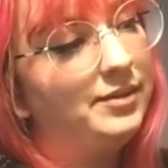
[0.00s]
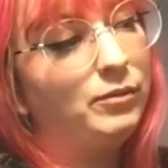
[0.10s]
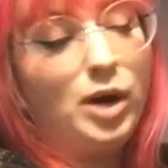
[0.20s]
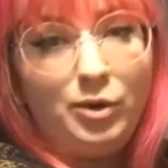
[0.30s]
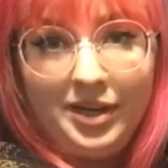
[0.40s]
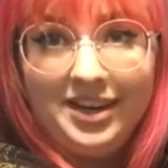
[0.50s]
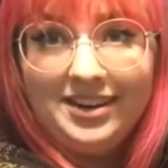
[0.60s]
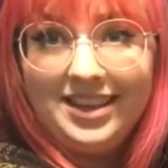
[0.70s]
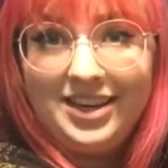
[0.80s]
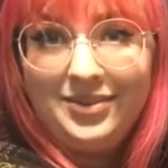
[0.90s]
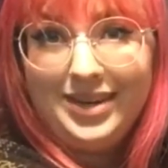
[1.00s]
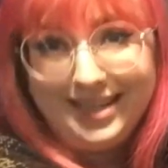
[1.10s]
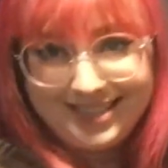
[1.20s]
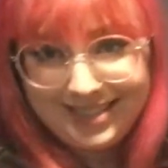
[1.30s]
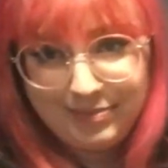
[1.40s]
row here that you
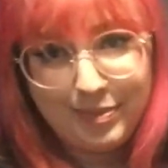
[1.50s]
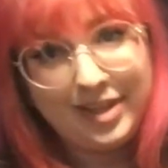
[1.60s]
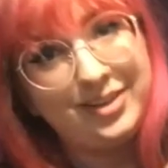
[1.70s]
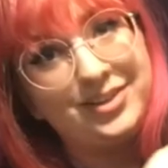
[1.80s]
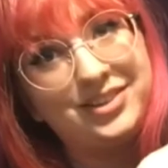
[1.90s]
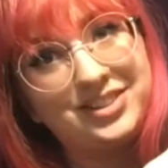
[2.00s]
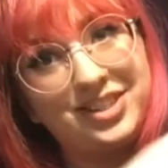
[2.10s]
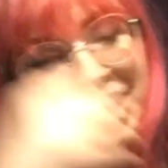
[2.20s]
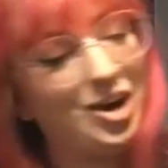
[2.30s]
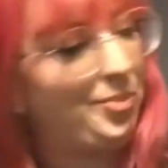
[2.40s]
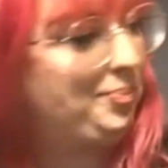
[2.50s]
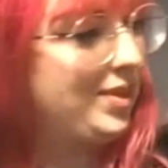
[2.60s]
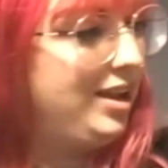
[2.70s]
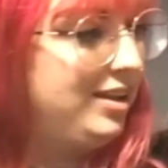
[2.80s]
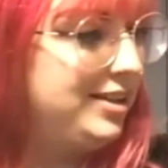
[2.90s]
knit, but you used your arm.
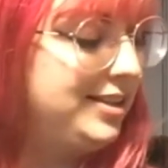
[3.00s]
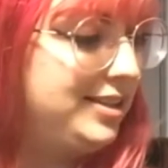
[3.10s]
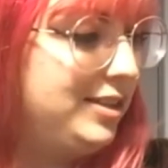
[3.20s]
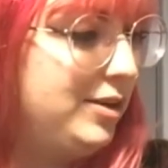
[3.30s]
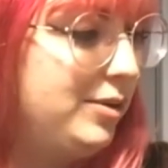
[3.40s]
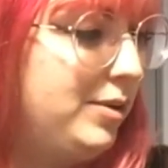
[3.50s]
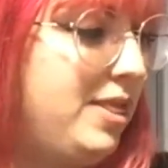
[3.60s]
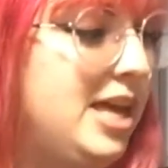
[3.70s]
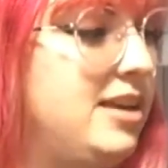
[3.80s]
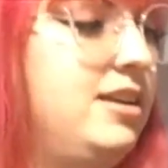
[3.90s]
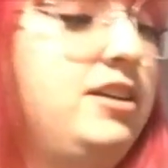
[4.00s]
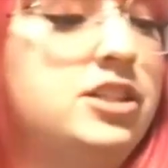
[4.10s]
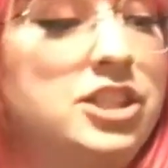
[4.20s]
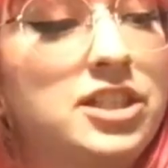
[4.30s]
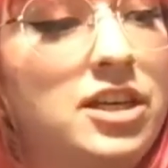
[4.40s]
So then you're
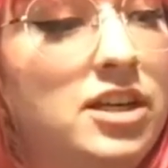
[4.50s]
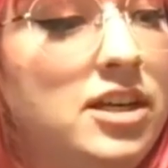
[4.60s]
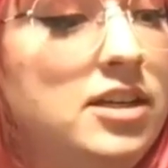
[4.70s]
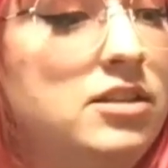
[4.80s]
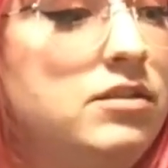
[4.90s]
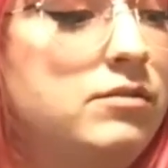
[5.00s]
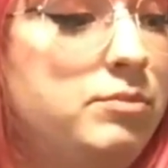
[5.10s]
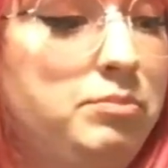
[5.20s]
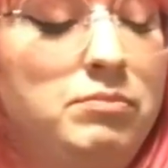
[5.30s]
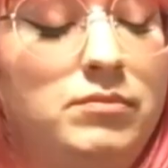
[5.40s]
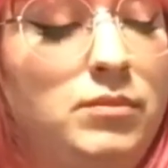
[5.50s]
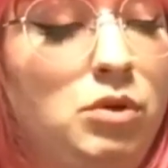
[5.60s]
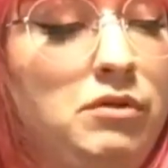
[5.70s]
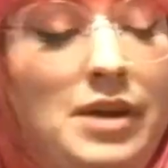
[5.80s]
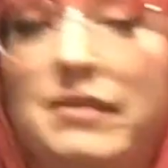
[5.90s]
just gonna
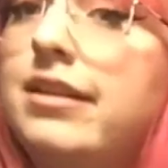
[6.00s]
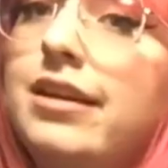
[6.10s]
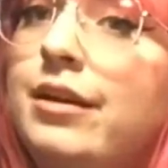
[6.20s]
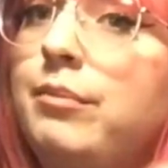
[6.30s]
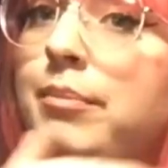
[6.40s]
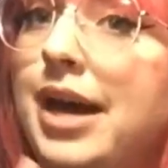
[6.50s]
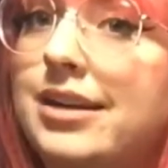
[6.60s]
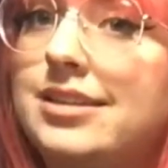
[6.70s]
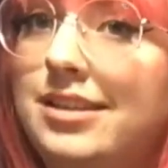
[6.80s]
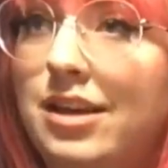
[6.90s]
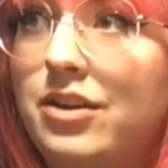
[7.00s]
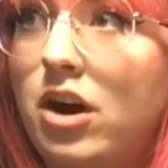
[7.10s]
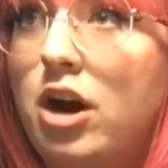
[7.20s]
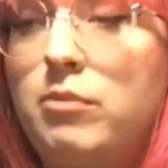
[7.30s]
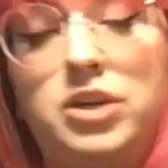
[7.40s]
move everything back to the other
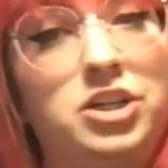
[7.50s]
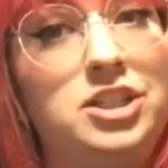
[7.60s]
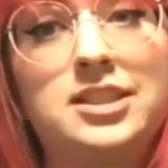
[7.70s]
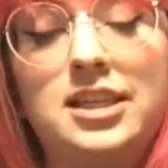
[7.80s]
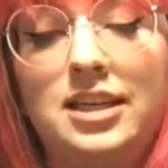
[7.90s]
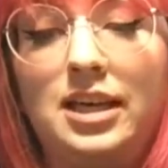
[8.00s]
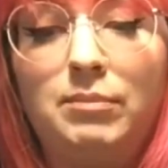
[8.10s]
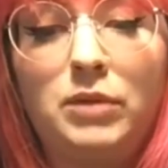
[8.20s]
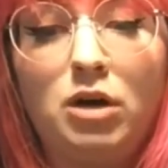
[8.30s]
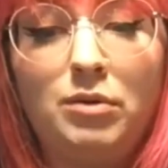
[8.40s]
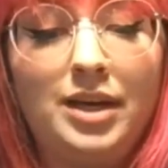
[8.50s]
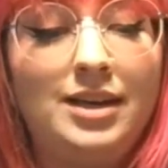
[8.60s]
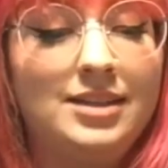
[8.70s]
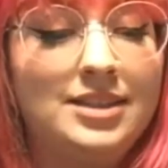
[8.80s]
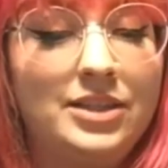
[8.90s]
arm and you're just gonna keep going
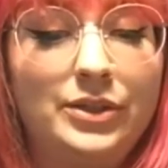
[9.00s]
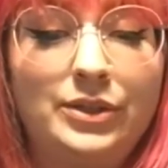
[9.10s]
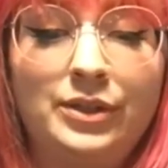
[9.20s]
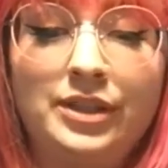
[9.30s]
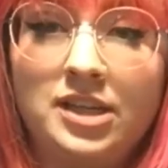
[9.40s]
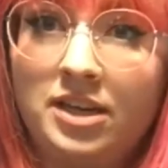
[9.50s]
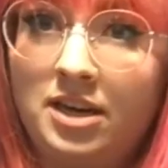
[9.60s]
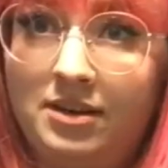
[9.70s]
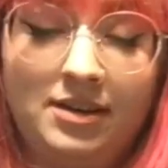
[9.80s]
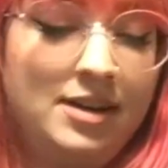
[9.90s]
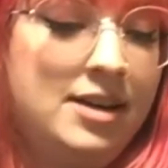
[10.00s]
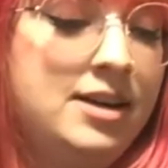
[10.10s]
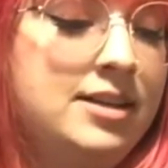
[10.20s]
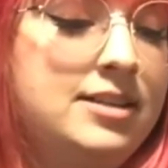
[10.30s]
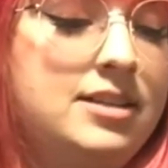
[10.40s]
until you're done.
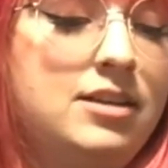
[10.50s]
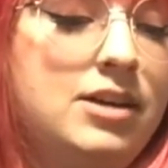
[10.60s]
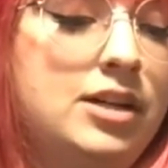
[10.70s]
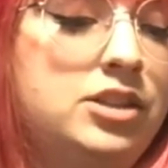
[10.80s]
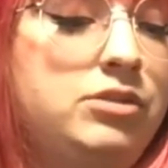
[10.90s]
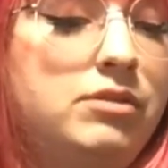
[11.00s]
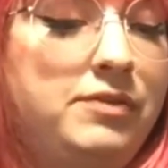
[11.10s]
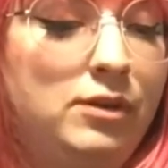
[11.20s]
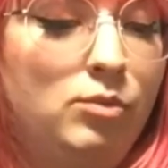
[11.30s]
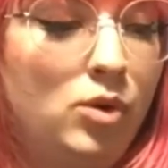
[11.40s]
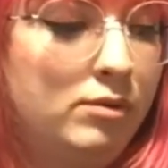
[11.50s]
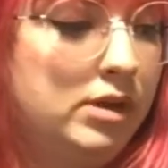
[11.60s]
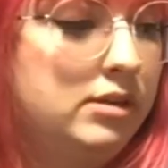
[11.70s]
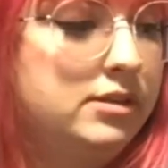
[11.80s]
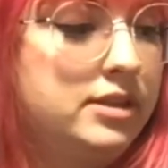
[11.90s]
So I'll do a few more
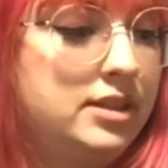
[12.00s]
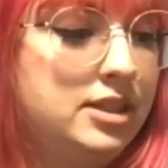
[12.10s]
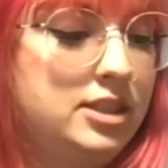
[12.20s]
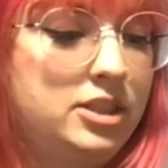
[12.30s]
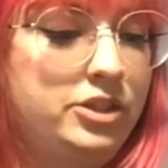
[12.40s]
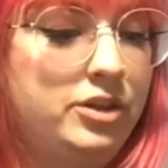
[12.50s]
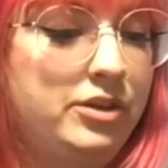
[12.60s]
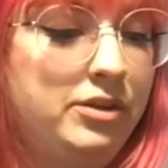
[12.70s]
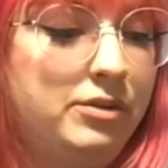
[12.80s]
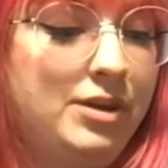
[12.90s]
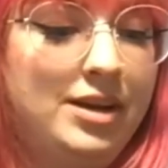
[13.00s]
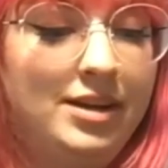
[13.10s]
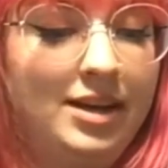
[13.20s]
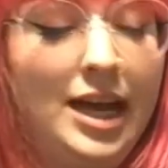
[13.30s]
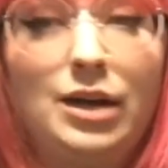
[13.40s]
rows just to show you
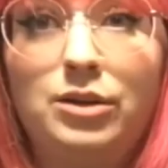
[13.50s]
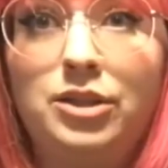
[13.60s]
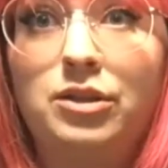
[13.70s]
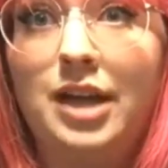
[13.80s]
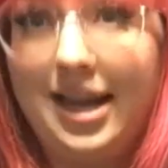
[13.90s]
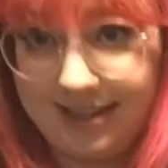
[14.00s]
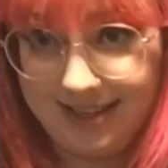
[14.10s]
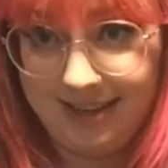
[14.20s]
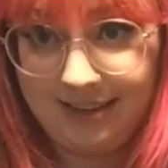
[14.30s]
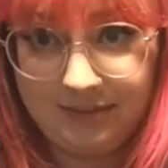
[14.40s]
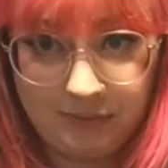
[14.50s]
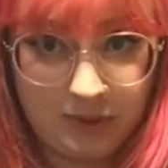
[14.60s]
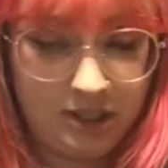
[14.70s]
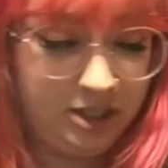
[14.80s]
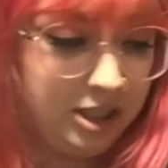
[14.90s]
how you'll end it
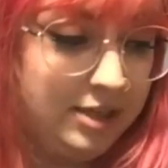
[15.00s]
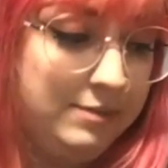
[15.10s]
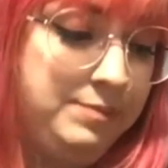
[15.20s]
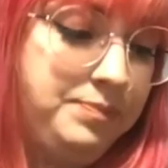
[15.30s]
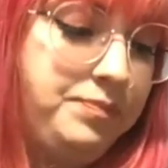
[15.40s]
once you're done.